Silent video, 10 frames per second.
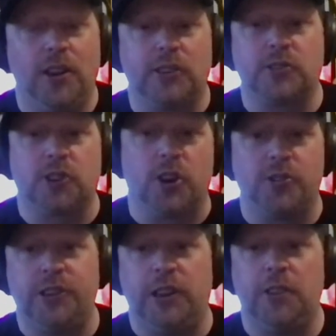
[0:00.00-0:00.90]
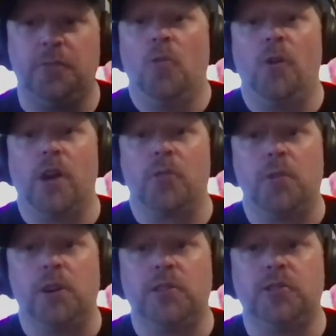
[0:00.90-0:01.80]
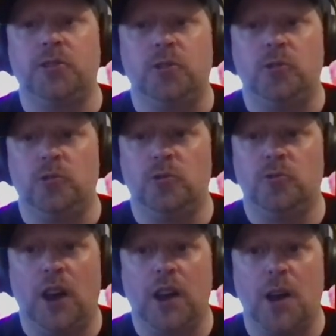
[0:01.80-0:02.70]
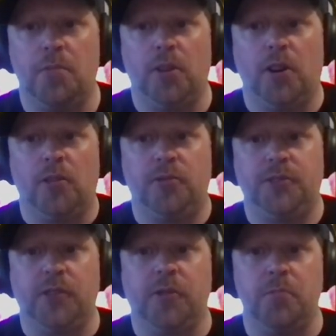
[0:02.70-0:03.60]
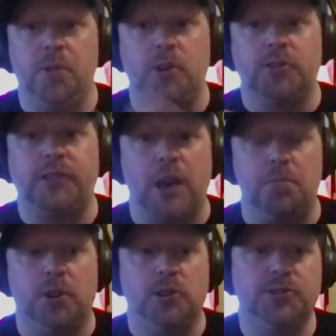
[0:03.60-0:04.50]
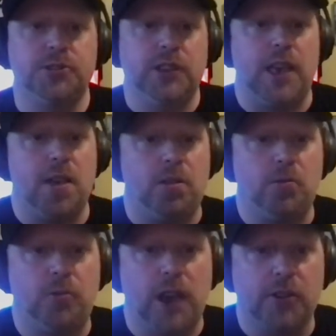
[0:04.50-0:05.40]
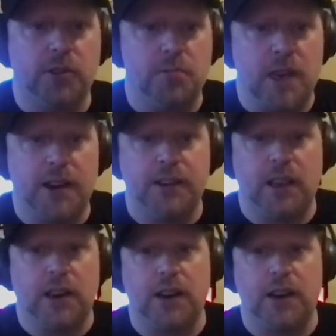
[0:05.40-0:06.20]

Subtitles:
excursion where we went to a couple of different Buddhist temples, and we actually meditated